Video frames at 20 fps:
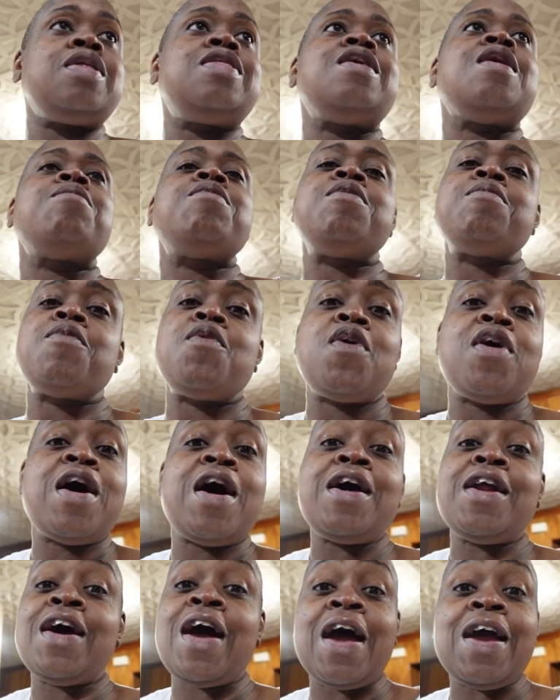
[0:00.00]
Demi Moore.
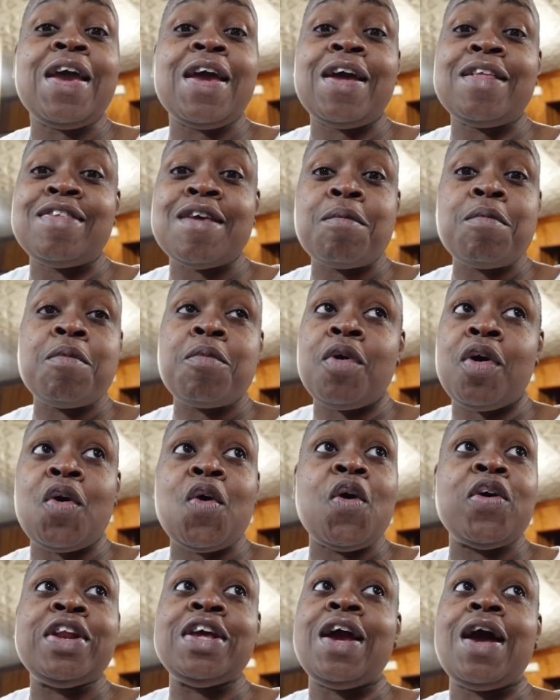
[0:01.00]
I, I get Demi Moore and
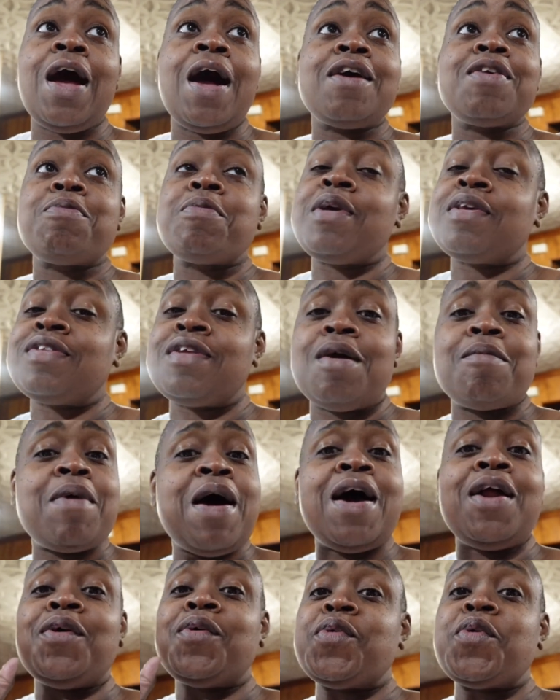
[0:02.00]
Courtney Cox mixed up.
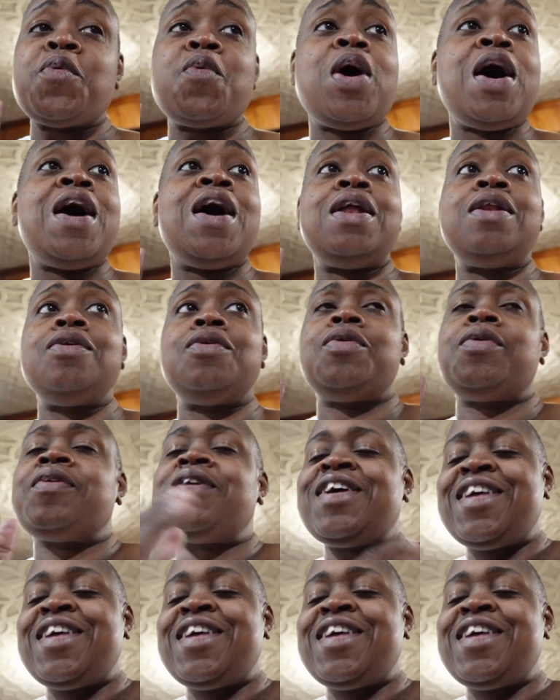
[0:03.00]
I don't know why I do.